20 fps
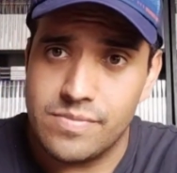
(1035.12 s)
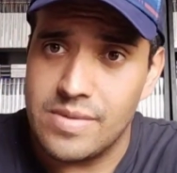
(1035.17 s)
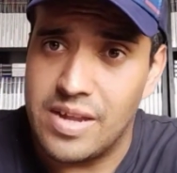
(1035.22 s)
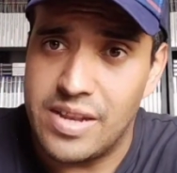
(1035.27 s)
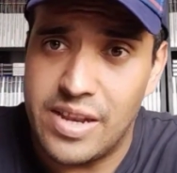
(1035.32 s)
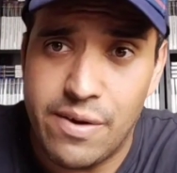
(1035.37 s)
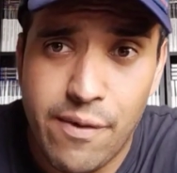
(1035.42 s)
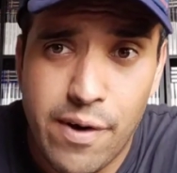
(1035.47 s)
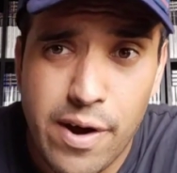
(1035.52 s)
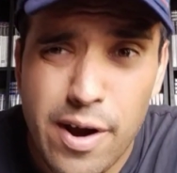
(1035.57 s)

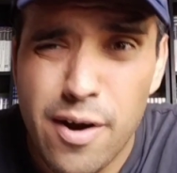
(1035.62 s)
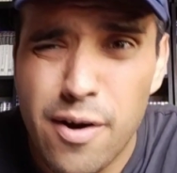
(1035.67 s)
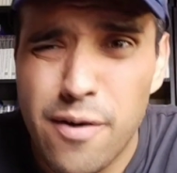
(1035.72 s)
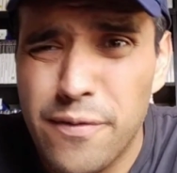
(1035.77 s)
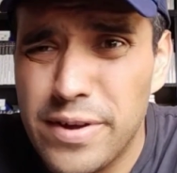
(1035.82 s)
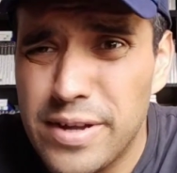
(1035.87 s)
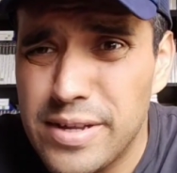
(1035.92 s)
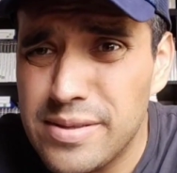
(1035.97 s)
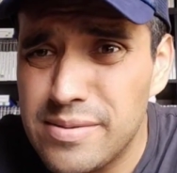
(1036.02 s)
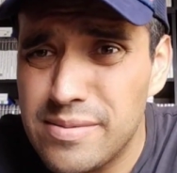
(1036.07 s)
Never heard
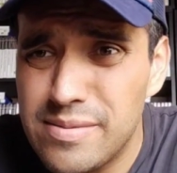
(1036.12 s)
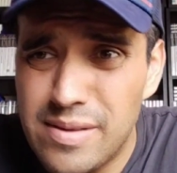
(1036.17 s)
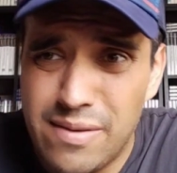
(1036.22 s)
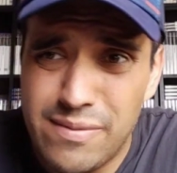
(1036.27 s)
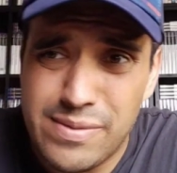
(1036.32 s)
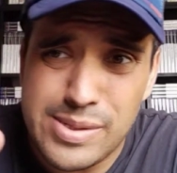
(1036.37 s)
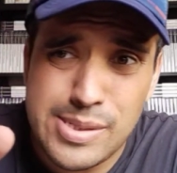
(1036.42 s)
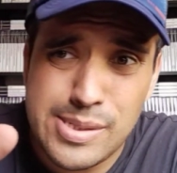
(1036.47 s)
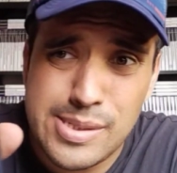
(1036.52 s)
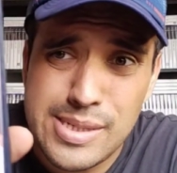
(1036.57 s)
of it,
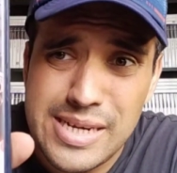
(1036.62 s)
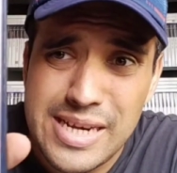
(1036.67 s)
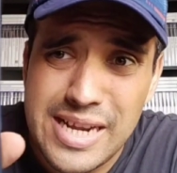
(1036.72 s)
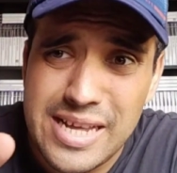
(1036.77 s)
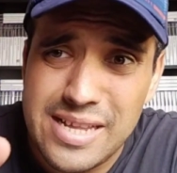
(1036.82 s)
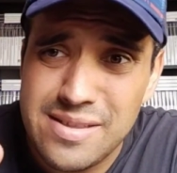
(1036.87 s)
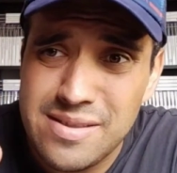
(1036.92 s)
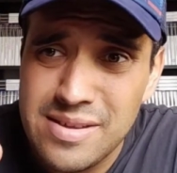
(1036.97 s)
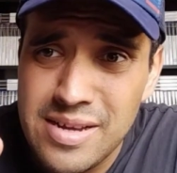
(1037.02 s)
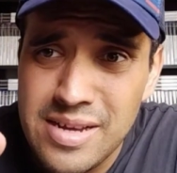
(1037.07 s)
never seen
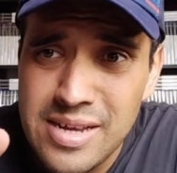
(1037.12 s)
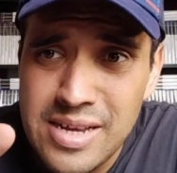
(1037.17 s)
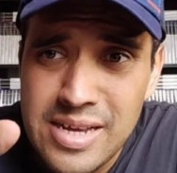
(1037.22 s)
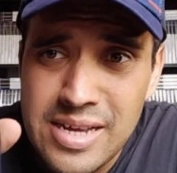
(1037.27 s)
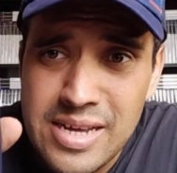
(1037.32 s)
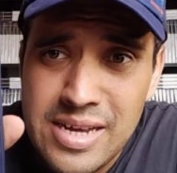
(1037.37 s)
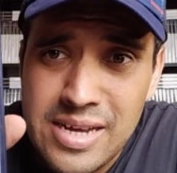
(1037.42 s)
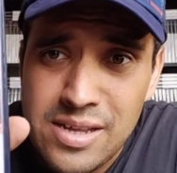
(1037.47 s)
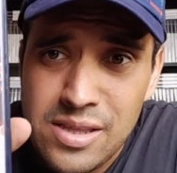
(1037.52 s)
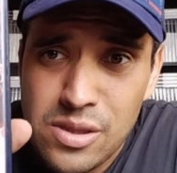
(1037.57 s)
it.
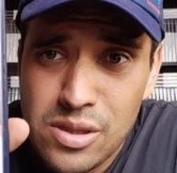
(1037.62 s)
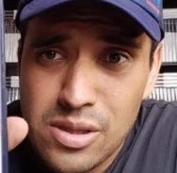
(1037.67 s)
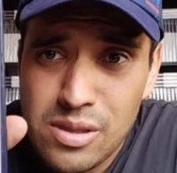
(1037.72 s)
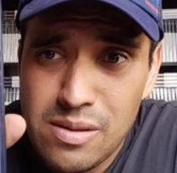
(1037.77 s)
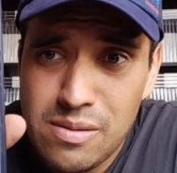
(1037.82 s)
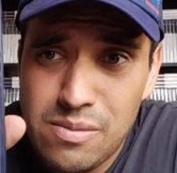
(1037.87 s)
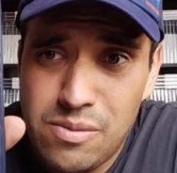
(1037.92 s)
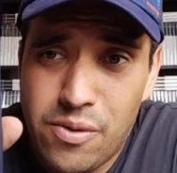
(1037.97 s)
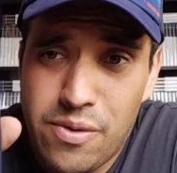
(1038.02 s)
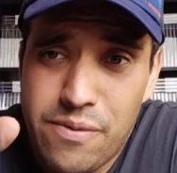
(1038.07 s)

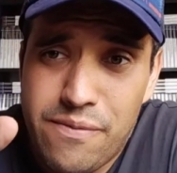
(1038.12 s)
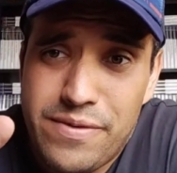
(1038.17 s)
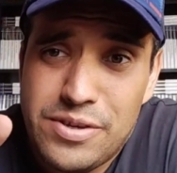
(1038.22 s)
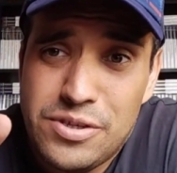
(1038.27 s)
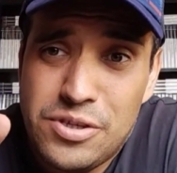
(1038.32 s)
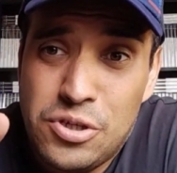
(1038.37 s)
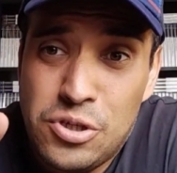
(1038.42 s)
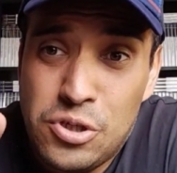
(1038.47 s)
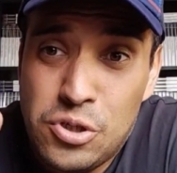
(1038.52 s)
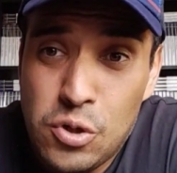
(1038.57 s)
Not even
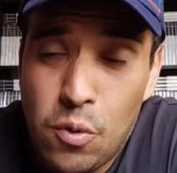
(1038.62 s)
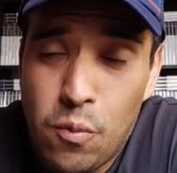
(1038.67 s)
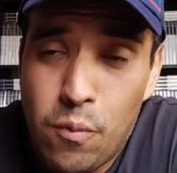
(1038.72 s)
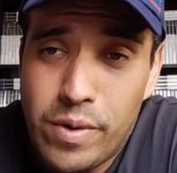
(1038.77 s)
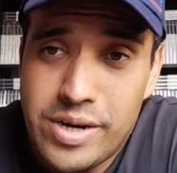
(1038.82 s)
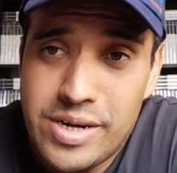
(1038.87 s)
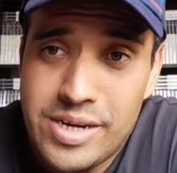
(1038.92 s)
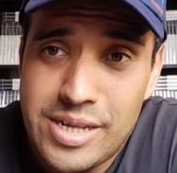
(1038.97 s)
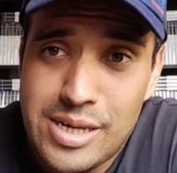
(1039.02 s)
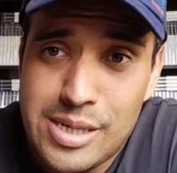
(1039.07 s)
sure
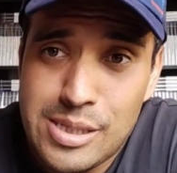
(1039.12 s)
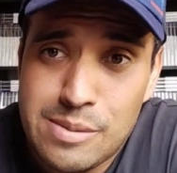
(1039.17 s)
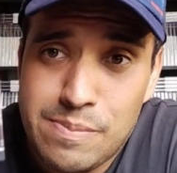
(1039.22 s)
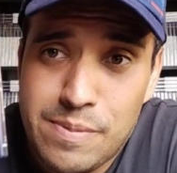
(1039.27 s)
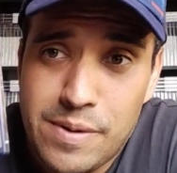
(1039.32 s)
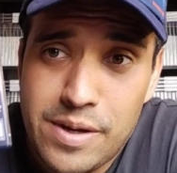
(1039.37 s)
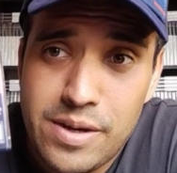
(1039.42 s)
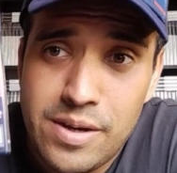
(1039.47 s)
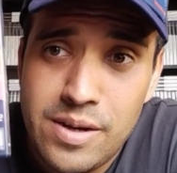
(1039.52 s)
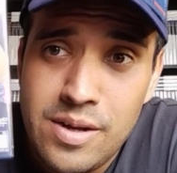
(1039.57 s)
what it is,
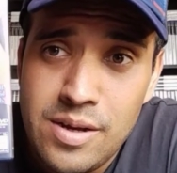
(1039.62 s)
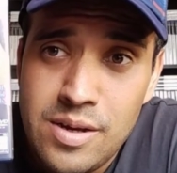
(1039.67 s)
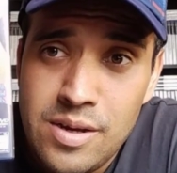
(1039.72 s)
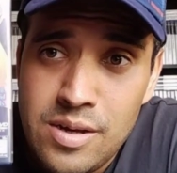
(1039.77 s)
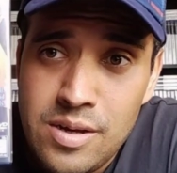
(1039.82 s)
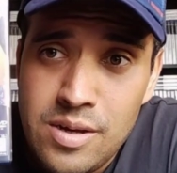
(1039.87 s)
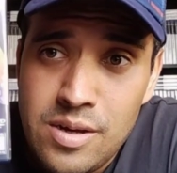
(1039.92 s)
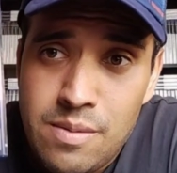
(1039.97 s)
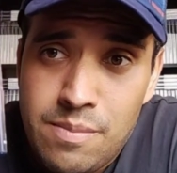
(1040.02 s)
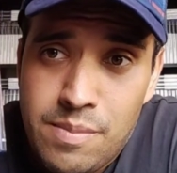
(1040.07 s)
but
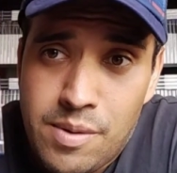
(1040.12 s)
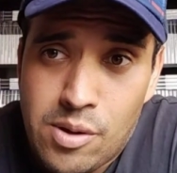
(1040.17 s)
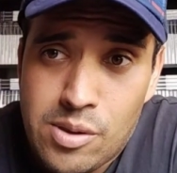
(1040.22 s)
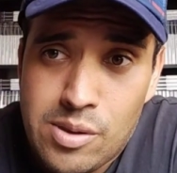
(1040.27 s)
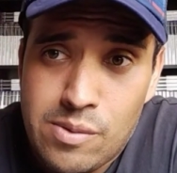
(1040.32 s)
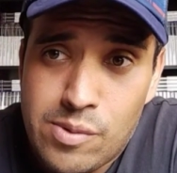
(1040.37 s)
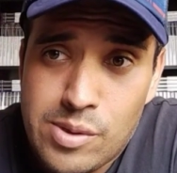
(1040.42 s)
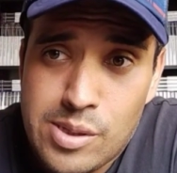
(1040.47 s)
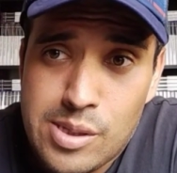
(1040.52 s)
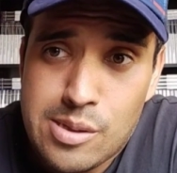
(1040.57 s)
because
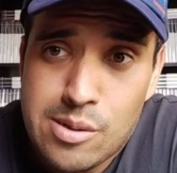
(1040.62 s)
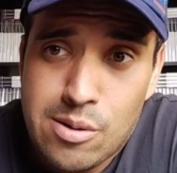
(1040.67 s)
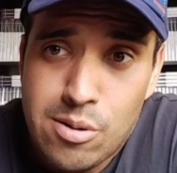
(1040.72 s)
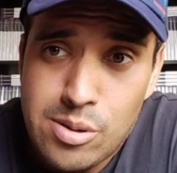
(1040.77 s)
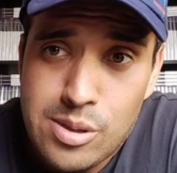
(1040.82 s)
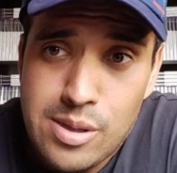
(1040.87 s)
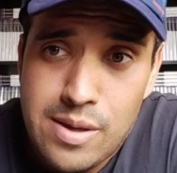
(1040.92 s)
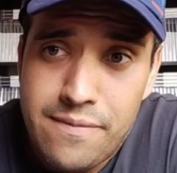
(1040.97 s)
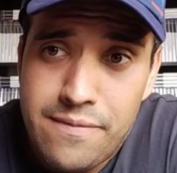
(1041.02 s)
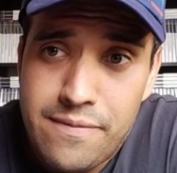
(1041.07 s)
it was
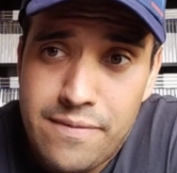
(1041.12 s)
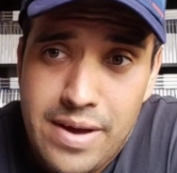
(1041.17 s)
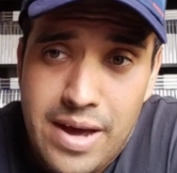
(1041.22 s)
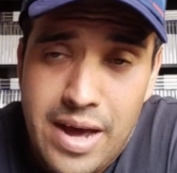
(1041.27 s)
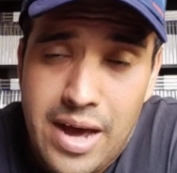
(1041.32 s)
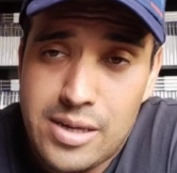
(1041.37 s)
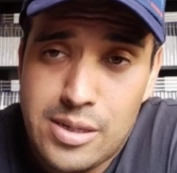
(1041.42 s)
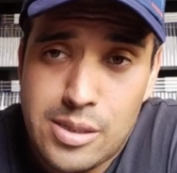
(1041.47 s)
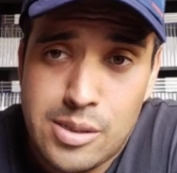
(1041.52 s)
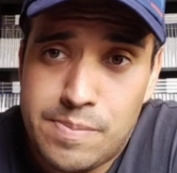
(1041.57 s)
exclusive,
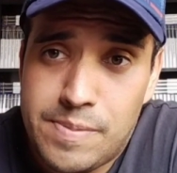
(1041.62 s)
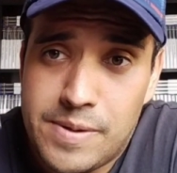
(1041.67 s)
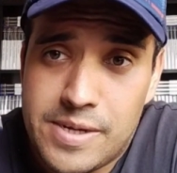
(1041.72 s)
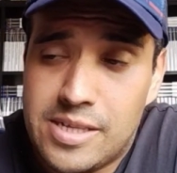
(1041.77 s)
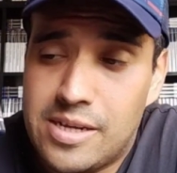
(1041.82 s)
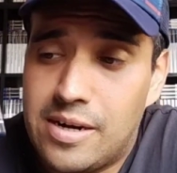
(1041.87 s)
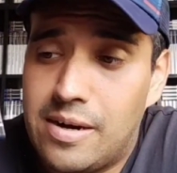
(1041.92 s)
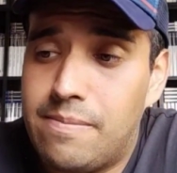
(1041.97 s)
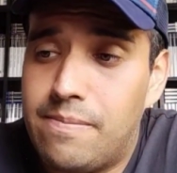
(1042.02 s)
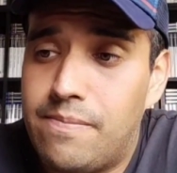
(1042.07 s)
I just
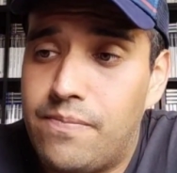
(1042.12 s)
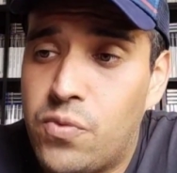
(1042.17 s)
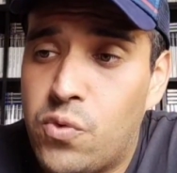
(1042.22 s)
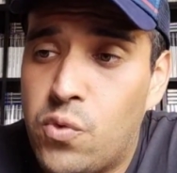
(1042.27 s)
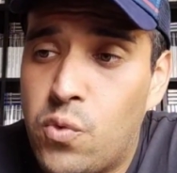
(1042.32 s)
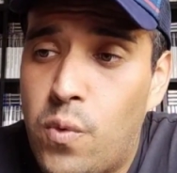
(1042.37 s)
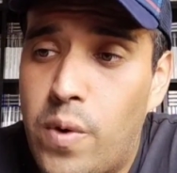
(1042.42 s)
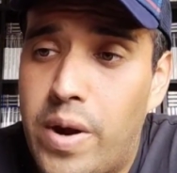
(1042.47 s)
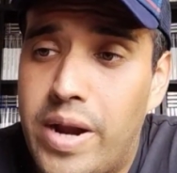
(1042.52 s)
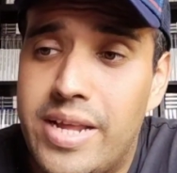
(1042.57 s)
picked it up.
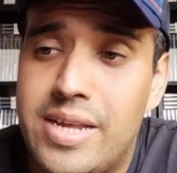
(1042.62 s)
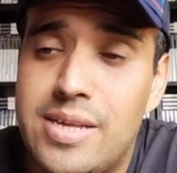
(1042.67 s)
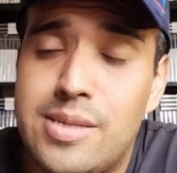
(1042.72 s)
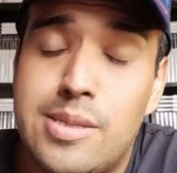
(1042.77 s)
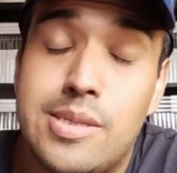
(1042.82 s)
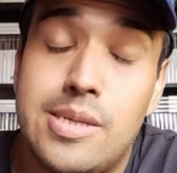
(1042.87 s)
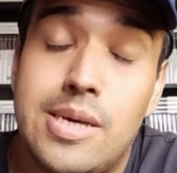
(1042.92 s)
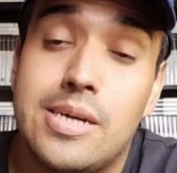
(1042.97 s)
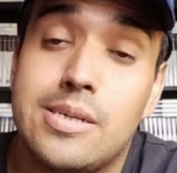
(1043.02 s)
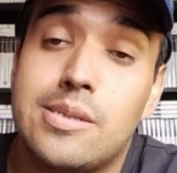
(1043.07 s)

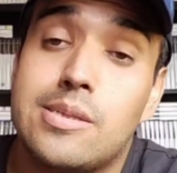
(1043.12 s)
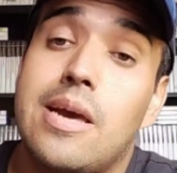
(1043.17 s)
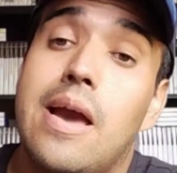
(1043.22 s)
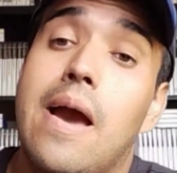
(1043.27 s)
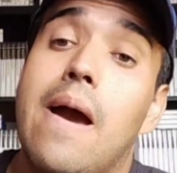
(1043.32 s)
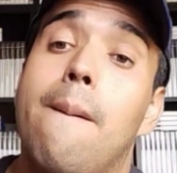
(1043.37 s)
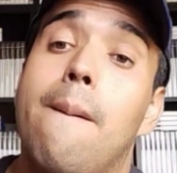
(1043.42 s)
$26.